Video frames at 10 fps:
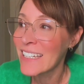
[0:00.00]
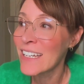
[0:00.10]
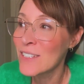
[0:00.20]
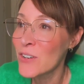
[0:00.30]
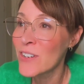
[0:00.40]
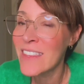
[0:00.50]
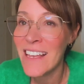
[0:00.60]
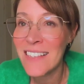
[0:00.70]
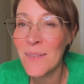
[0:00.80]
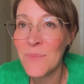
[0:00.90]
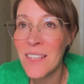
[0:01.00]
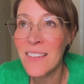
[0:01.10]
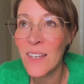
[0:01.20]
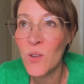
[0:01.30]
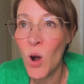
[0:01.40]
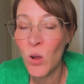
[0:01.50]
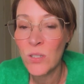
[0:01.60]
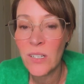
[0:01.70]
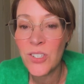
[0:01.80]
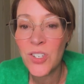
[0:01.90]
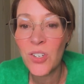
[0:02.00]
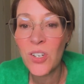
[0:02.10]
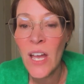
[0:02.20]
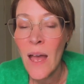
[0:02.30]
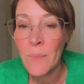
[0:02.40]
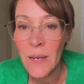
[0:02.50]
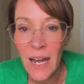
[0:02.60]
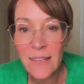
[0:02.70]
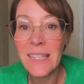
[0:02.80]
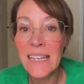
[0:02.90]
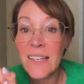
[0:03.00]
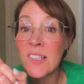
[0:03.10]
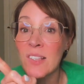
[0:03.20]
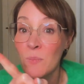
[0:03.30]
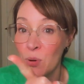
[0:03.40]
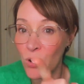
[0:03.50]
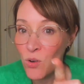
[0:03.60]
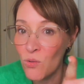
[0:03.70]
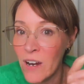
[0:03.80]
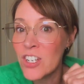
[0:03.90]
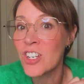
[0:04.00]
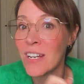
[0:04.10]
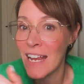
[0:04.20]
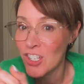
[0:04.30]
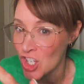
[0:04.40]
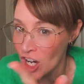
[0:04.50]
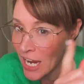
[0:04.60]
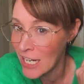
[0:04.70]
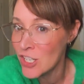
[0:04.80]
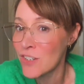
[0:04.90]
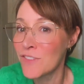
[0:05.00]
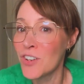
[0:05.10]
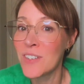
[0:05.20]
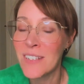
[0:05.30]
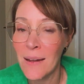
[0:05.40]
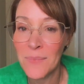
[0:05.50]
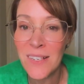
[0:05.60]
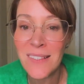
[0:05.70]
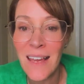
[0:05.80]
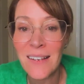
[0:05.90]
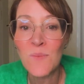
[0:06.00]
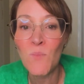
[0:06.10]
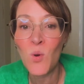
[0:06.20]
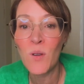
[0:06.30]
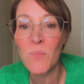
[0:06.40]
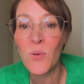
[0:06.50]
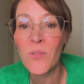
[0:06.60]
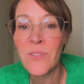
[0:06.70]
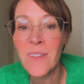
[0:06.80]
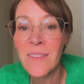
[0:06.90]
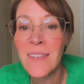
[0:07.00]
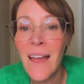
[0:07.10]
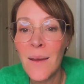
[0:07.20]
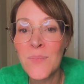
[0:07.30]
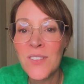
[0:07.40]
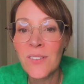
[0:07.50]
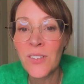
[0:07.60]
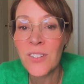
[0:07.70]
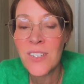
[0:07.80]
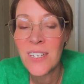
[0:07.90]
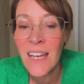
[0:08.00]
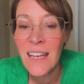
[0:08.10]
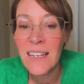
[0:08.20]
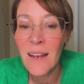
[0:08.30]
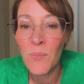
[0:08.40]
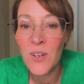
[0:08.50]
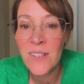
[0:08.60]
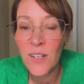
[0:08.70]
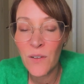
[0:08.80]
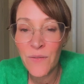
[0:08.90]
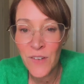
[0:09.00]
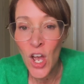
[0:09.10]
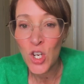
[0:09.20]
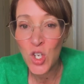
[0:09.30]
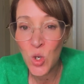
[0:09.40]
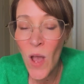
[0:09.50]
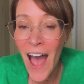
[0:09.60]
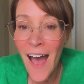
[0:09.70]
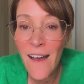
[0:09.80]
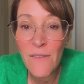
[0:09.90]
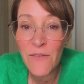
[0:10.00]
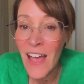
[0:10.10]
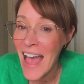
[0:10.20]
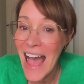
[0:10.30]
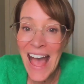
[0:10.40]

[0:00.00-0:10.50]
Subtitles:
And I know that's something that you hold on to, but I think it's the progression and change of those numbers that is more important than the absolute number itself. To have